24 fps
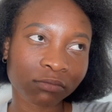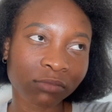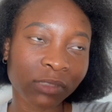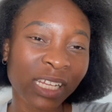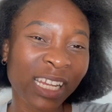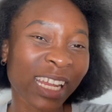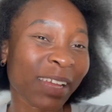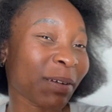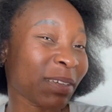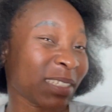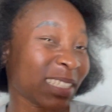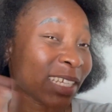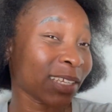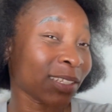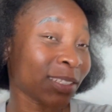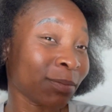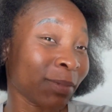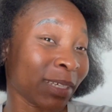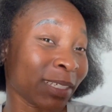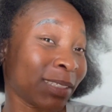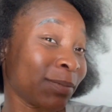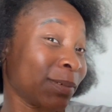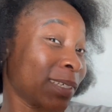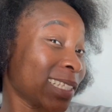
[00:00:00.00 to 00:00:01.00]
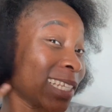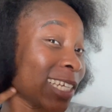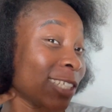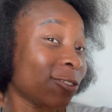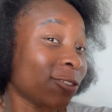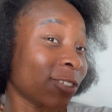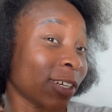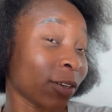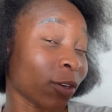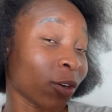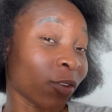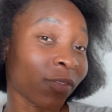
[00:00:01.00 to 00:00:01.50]
my sister
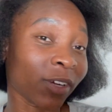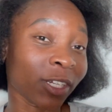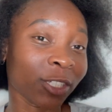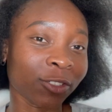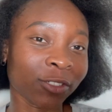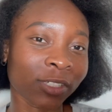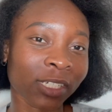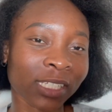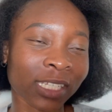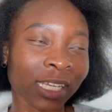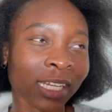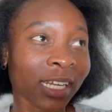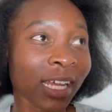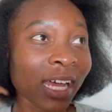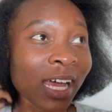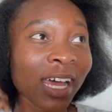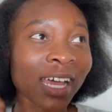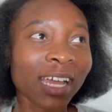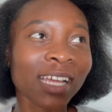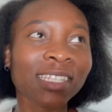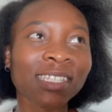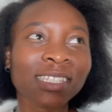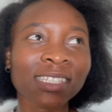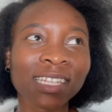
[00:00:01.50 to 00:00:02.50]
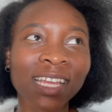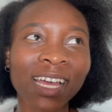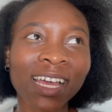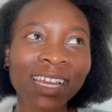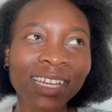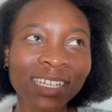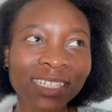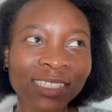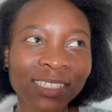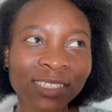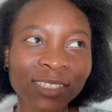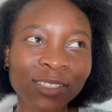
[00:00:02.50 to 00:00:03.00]
tried off her dress and it's
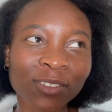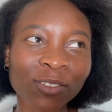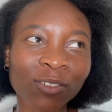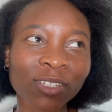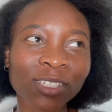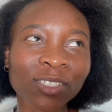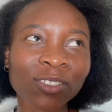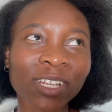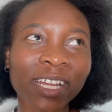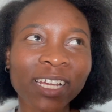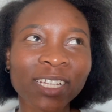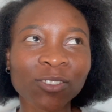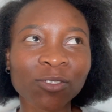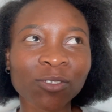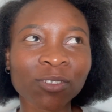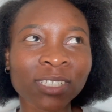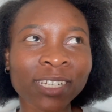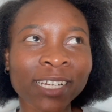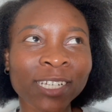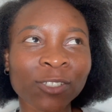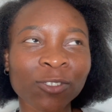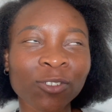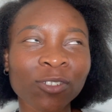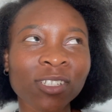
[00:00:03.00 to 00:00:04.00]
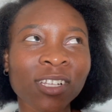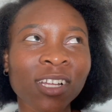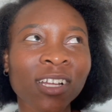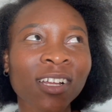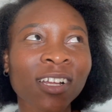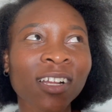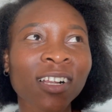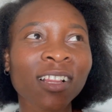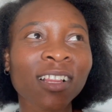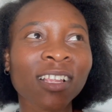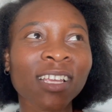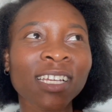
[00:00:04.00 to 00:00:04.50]
nice, it's not nice, it just
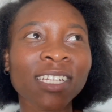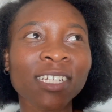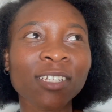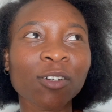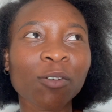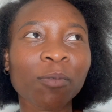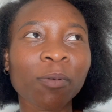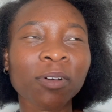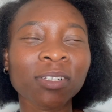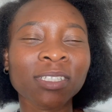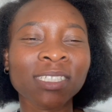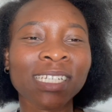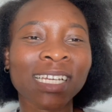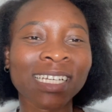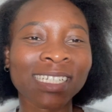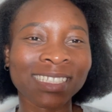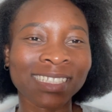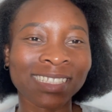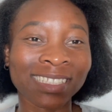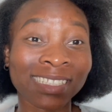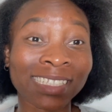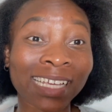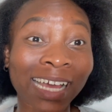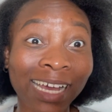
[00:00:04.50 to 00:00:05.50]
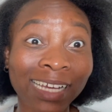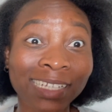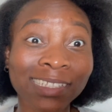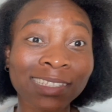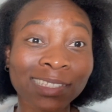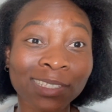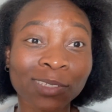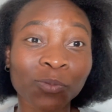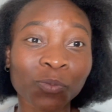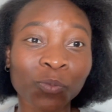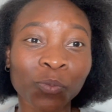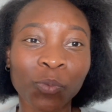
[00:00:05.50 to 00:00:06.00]
it didn't come out the
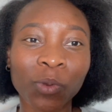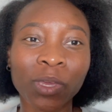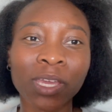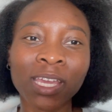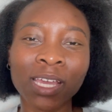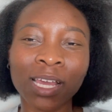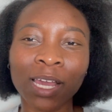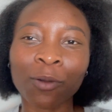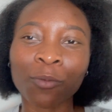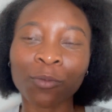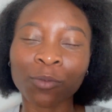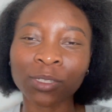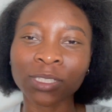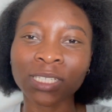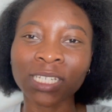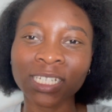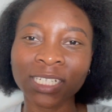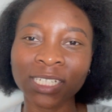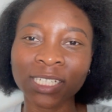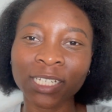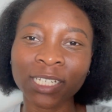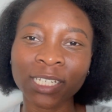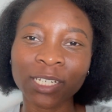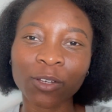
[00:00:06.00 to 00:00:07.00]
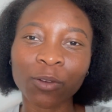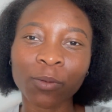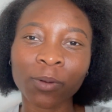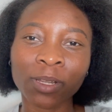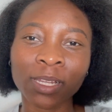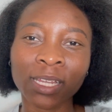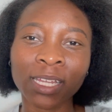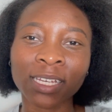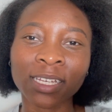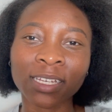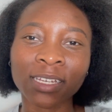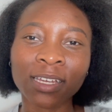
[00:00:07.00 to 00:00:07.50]
exact way I wanted it, didn't come out
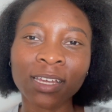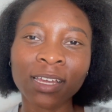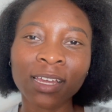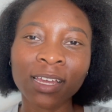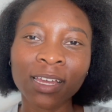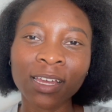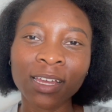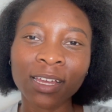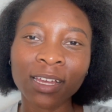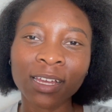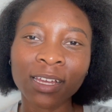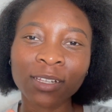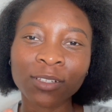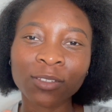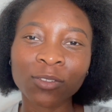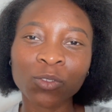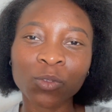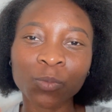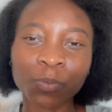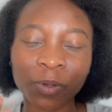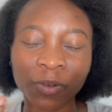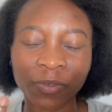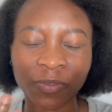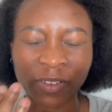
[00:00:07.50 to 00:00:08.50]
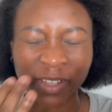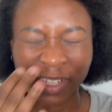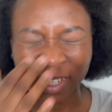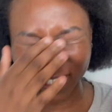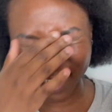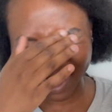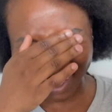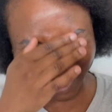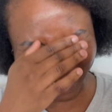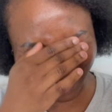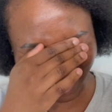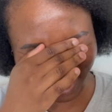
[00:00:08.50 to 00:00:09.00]
like to perfect,
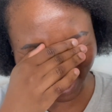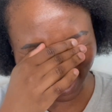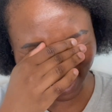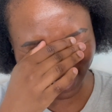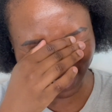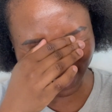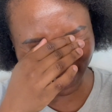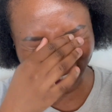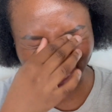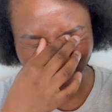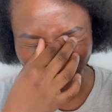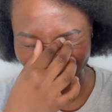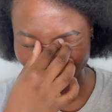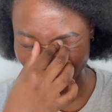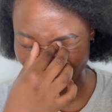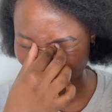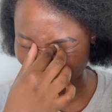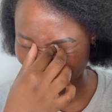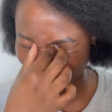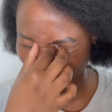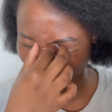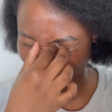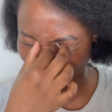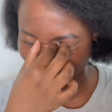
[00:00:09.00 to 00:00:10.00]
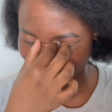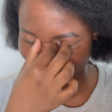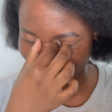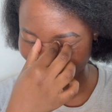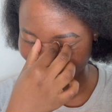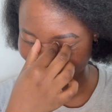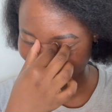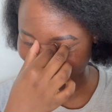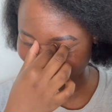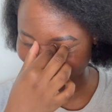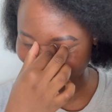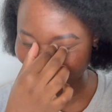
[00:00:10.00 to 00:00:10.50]
and it's making me,
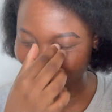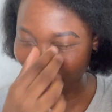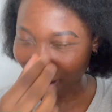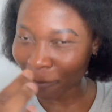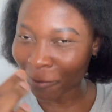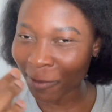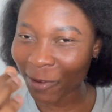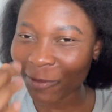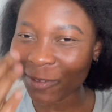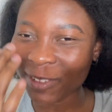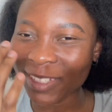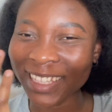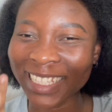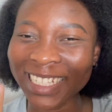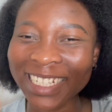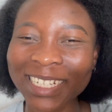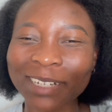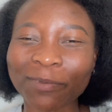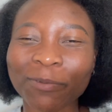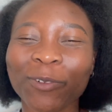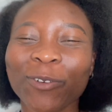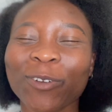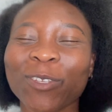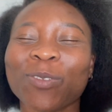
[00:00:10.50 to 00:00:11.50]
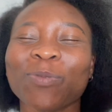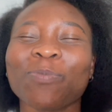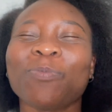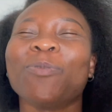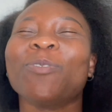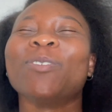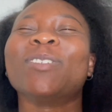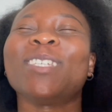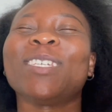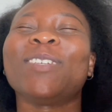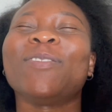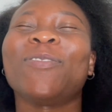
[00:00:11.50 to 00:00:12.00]
I'm even thinking I'm not going to
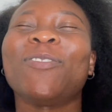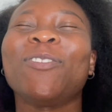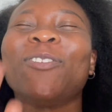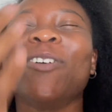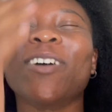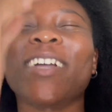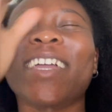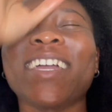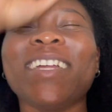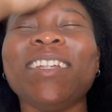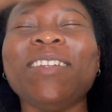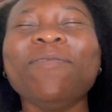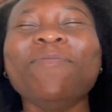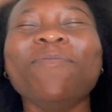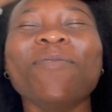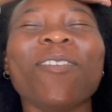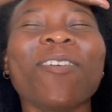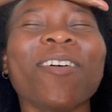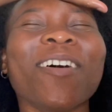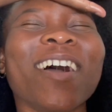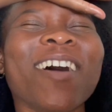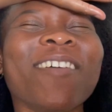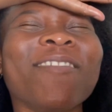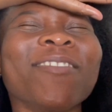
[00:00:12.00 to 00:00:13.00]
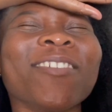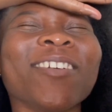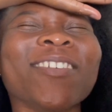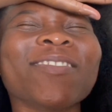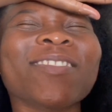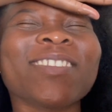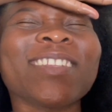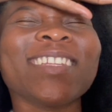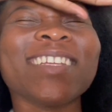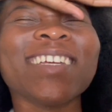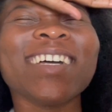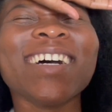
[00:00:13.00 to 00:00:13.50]
post this vlog anymore. I just
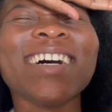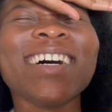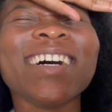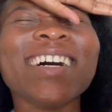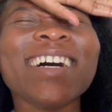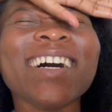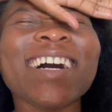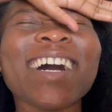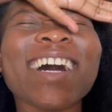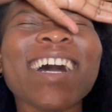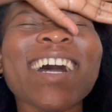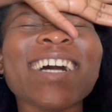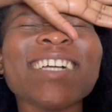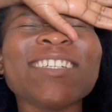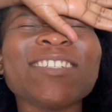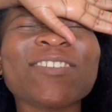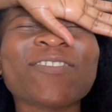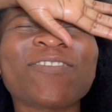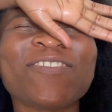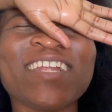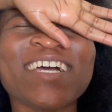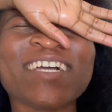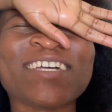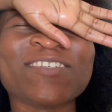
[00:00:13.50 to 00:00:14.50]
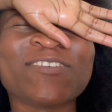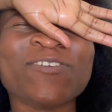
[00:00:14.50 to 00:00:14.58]
feel like this